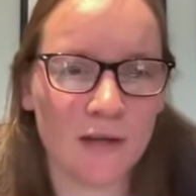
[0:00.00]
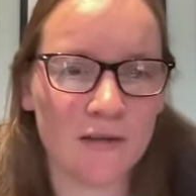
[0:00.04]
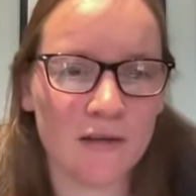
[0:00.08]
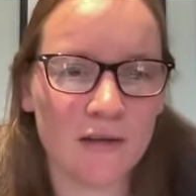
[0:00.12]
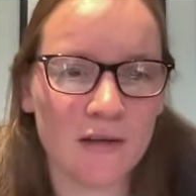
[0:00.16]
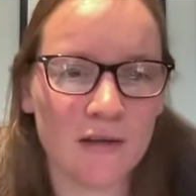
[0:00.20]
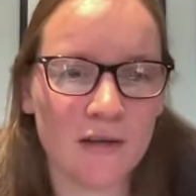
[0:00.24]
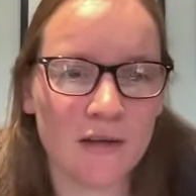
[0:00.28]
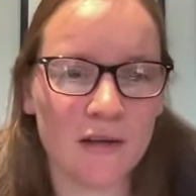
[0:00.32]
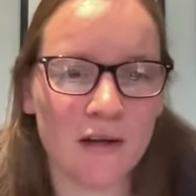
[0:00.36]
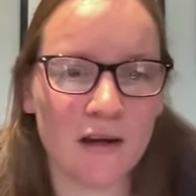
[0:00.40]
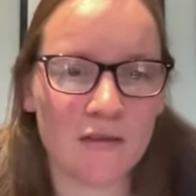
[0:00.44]
bed
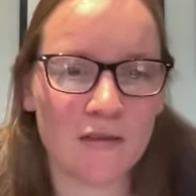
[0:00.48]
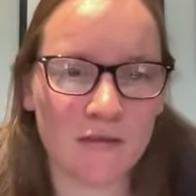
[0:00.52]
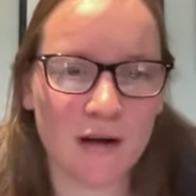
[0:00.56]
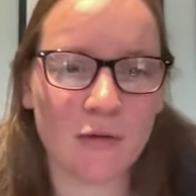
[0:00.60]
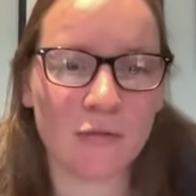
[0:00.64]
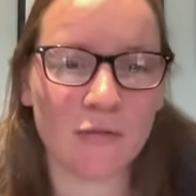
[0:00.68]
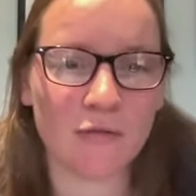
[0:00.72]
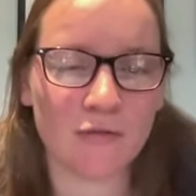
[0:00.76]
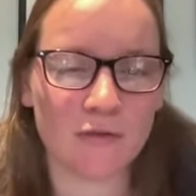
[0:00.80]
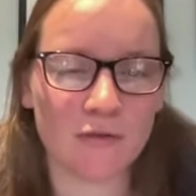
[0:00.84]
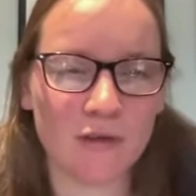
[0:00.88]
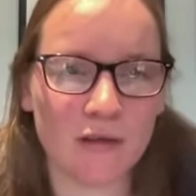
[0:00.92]

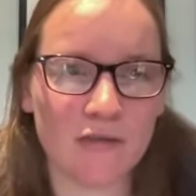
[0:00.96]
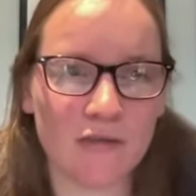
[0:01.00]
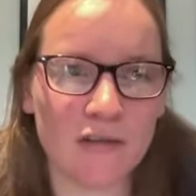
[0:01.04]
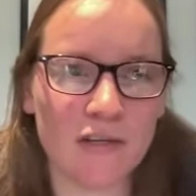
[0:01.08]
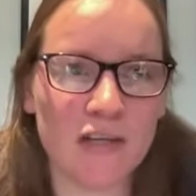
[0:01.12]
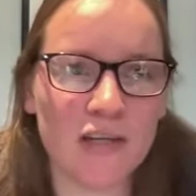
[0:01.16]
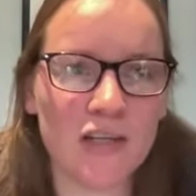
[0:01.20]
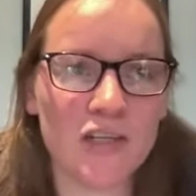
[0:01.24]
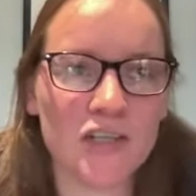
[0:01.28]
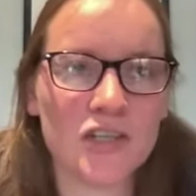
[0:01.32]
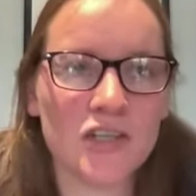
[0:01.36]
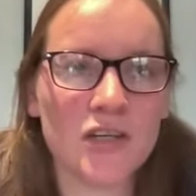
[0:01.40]
around
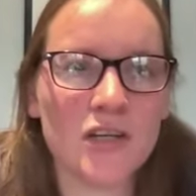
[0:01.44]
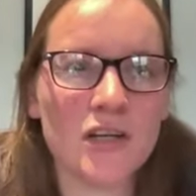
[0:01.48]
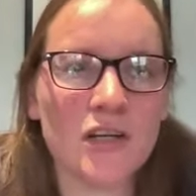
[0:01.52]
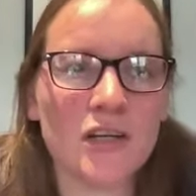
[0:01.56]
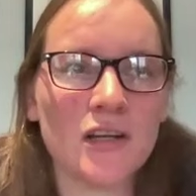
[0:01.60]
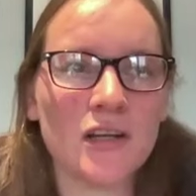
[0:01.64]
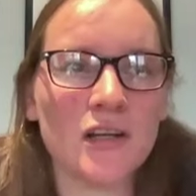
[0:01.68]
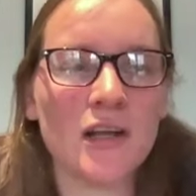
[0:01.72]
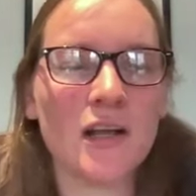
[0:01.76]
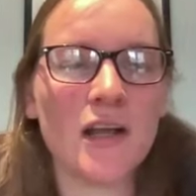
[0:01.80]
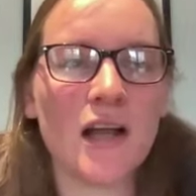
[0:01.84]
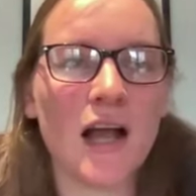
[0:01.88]
7ish,
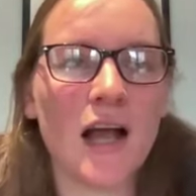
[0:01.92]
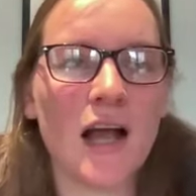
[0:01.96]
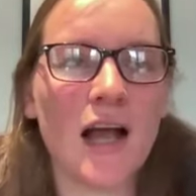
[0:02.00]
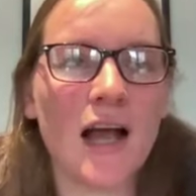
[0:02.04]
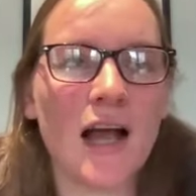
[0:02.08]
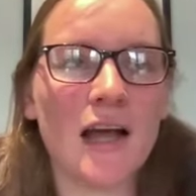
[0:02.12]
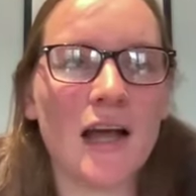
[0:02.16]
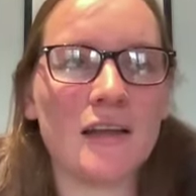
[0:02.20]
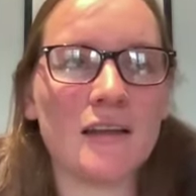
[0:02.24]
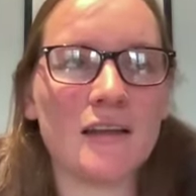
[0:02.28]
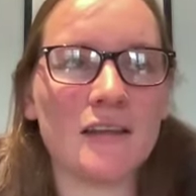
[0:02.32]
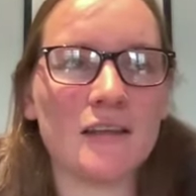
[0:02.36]

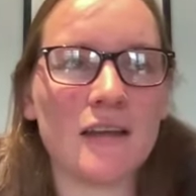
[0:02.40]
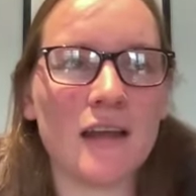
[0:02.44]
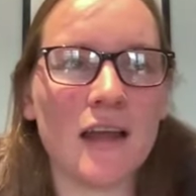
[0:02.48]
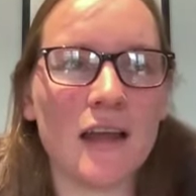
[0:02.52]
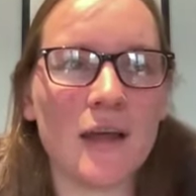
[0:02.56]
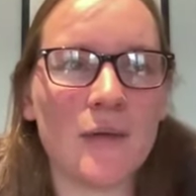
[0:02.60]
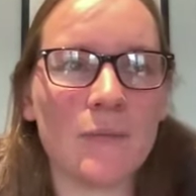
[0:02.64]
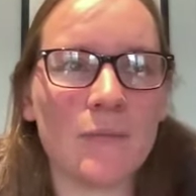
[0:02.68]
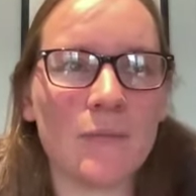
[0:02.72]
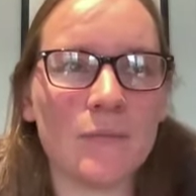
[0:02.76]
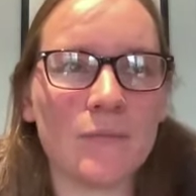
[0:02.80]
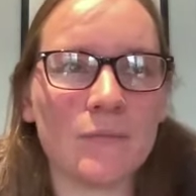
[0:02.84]
and
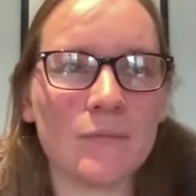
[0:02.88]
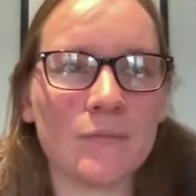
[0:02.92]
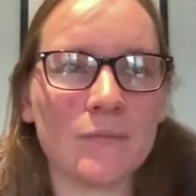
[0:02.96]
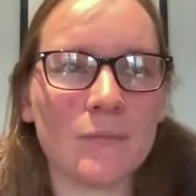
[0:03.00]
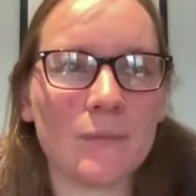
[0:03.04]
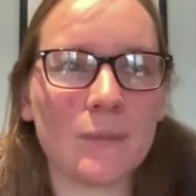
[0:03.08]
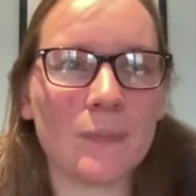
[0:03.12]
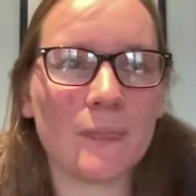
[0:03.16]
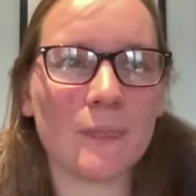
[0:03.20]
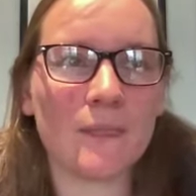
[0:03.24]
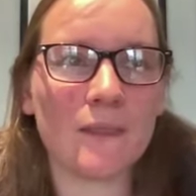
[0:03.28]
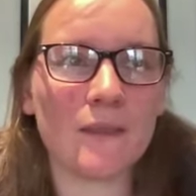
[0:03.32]

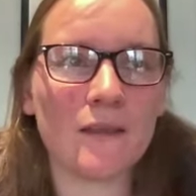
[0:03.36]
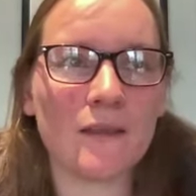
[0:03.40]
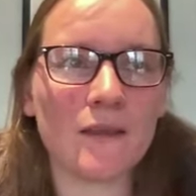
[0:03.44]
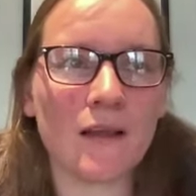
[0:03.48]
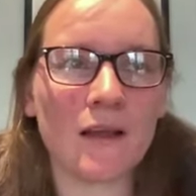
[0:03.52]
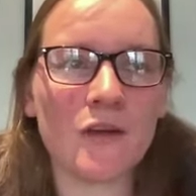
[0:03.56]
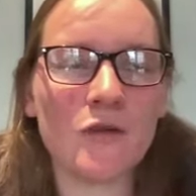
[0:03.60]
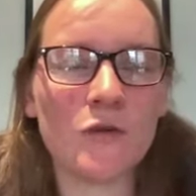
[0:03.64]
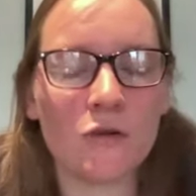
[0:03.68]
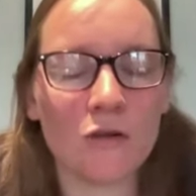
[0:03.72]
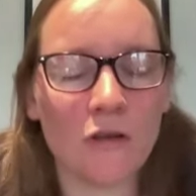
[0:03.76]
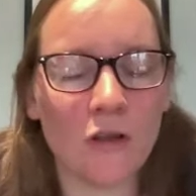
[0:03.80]

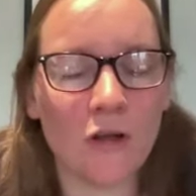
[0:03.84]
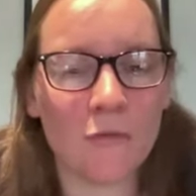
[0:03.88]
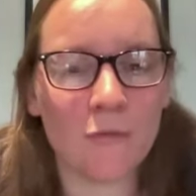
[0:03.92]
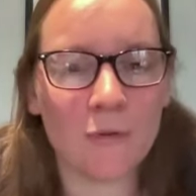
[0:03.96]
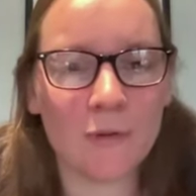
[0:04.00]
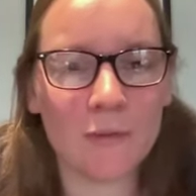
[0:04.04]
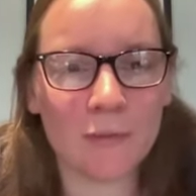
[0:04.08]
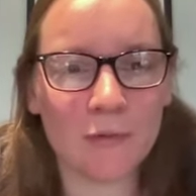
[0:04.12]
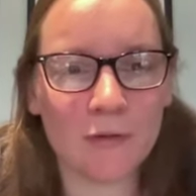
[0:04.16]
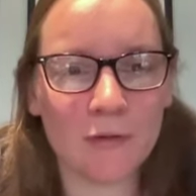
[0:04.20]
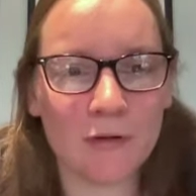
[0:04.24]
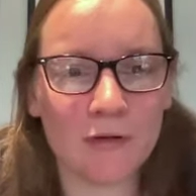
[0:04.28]
I know a lot of
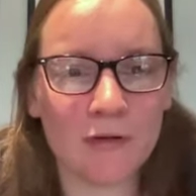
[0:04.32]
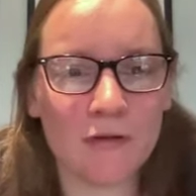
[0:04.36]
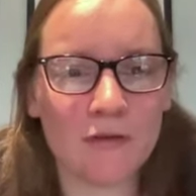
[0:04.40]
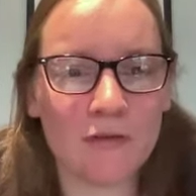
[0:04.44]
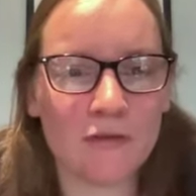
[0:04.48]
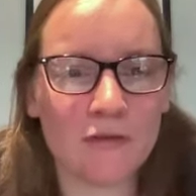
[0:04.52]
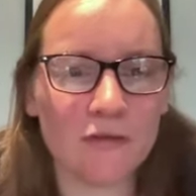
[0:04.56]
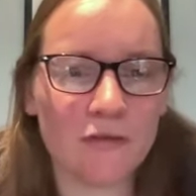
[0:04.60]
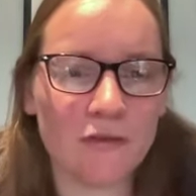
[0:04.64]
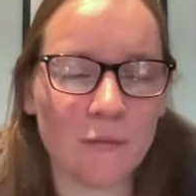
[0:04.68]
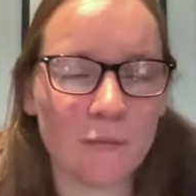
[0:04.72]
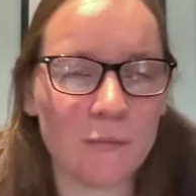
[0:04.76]
people,
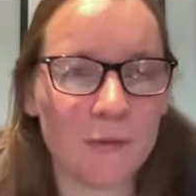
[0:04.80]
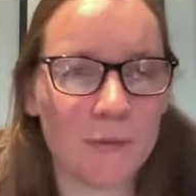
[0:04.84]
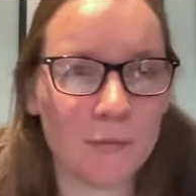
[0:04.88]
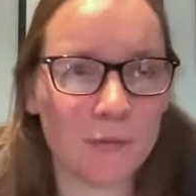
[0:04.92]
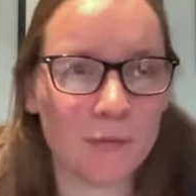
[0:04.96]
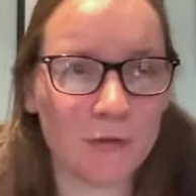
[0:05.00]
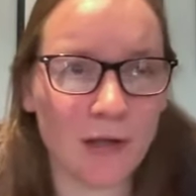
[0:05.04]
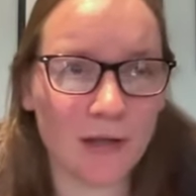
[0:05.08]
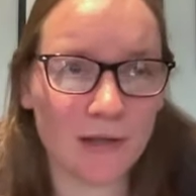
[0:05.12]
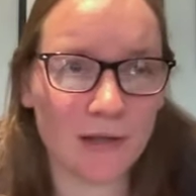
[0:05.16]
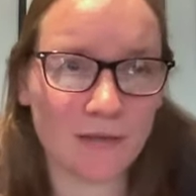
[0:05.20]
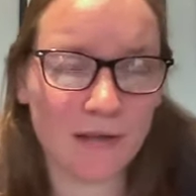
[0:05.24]
some
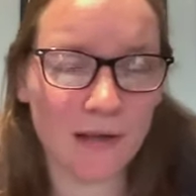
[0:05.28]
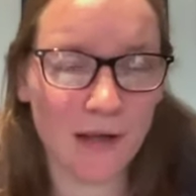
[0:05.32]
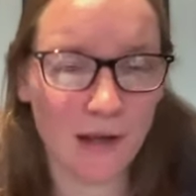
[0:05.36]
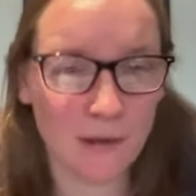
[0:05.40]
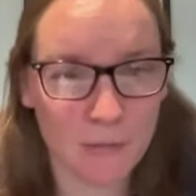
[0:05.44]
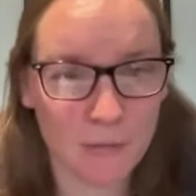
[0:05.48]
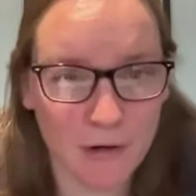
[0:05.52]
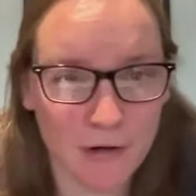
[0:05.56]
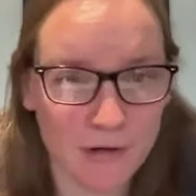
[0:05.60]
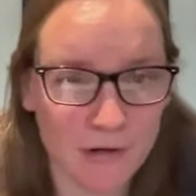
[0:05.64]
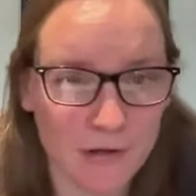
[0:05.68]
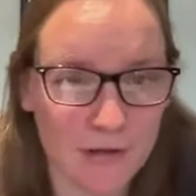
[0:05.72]
people like to get
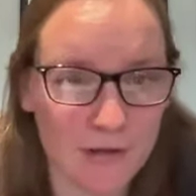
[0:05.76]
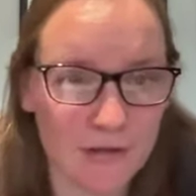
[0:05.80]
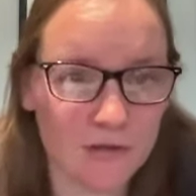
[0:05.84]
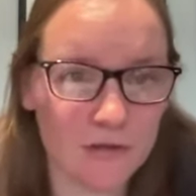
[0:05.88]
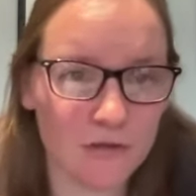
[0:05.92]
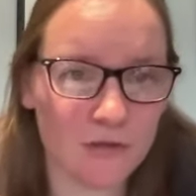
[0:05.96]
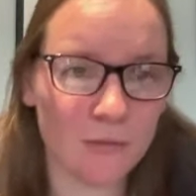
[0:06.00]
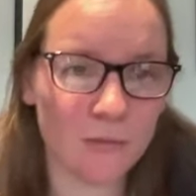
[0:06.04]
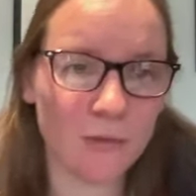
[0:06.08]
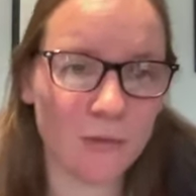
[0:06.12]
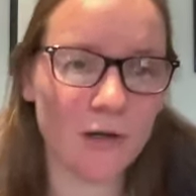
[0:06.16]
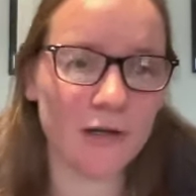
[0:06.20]
up early and
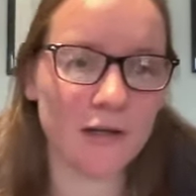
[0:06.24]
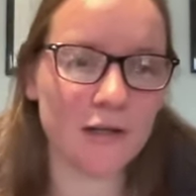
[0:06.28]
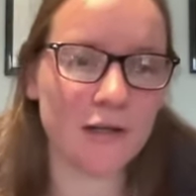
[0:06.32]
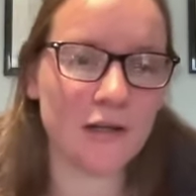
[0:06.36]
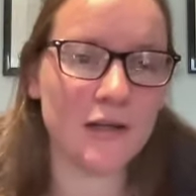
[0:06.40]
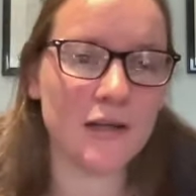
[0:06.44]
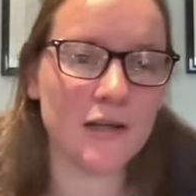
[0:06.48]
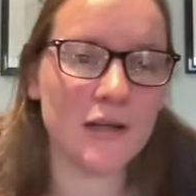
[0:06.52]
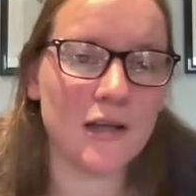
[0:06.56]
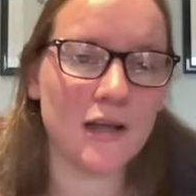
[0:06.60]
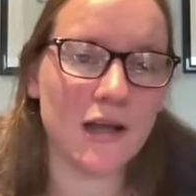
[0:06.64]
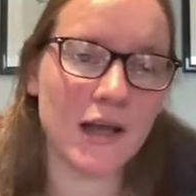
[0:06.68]
do work.